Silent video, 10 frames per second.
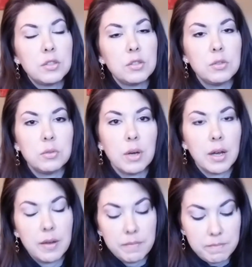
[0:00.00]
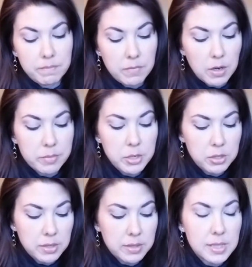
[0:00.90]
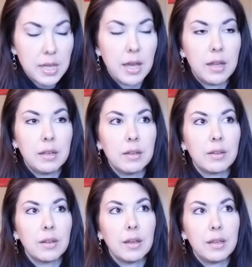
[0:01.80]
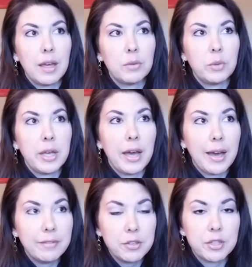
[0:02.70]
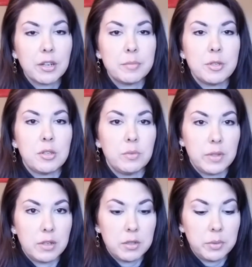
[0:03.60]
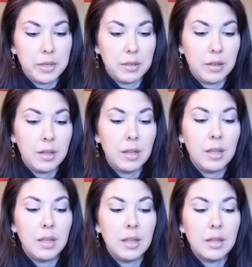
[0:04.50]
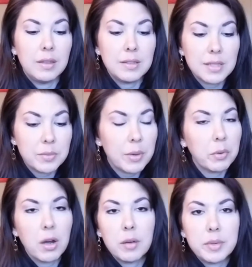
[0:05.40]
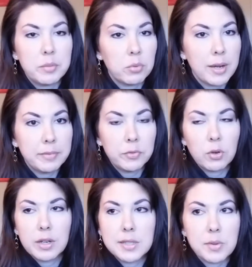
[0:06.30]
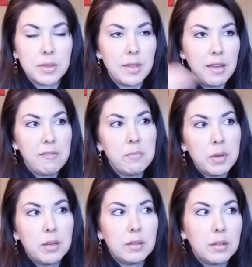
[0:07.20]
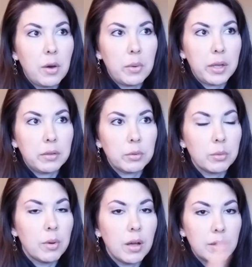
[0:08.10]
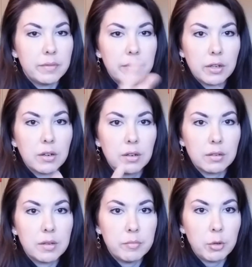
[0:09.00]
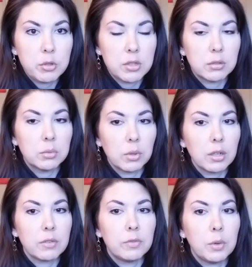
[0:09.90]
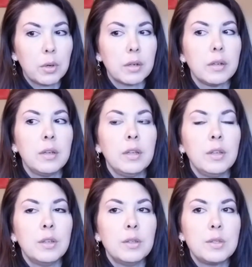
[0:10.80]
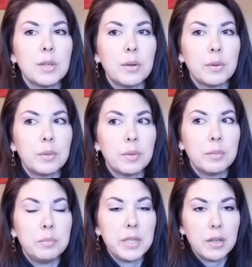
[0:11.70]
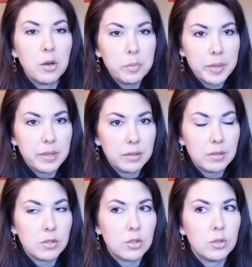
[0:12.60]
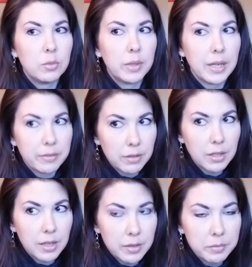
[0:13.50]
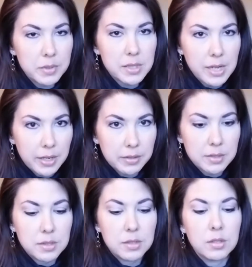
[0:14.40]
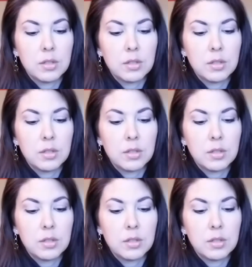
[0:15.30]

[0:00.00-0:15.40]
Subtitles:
to our missions. And again, we have a shared mission with our twin. This is what we're all being prepped for. It's what they've been going through all of their emotional work for. So be open to whatever comes next